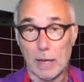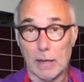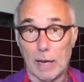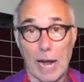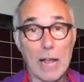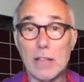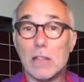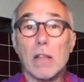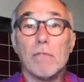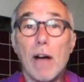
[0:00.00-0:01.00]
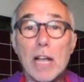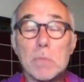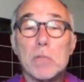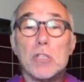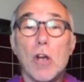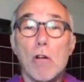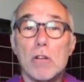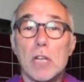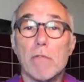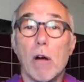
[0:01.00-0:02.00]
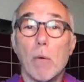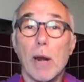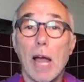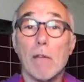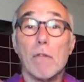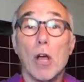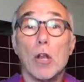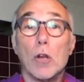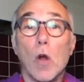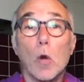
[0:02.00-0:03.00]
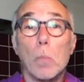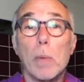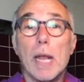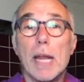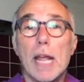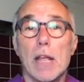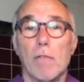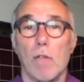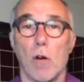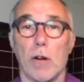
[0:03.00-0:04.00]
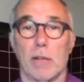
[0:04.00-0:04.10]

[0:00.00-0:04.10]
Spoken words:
I think, the vast majority of our life not being here for it.